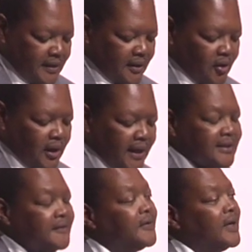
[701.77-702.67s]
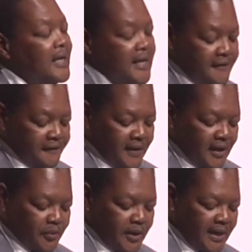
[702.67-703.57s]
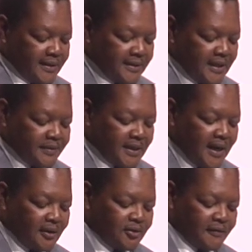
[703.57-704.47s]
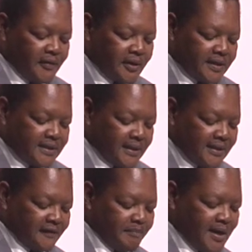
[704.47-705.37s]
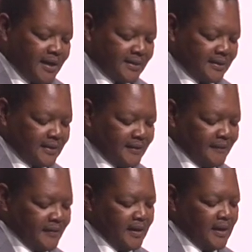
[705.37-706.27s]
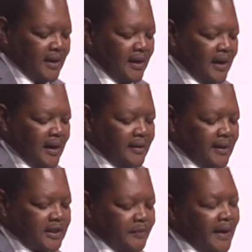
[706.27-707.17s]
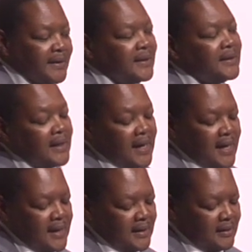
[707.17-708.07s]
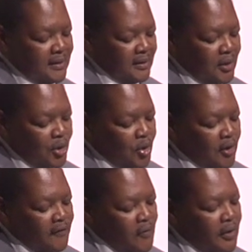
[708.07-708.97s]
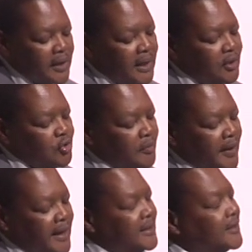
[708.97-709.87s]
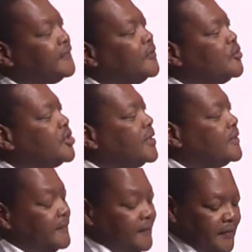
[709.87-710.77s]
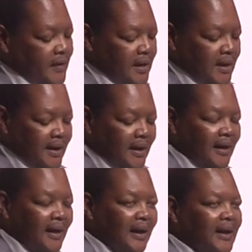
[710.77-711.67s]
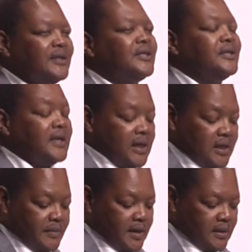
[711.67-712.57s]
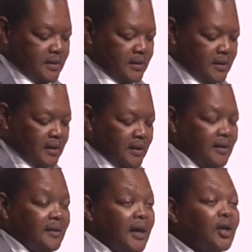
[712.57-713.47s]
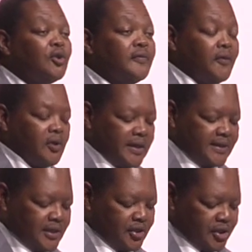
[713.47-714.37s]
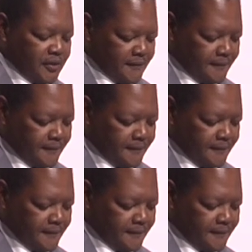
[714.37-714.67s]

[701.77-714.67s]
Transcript: the collective relief that we had stepped out of our restrictive past, and the expectant air of walking into a brighter future." Ladies and gentlemen, thank you for your attention.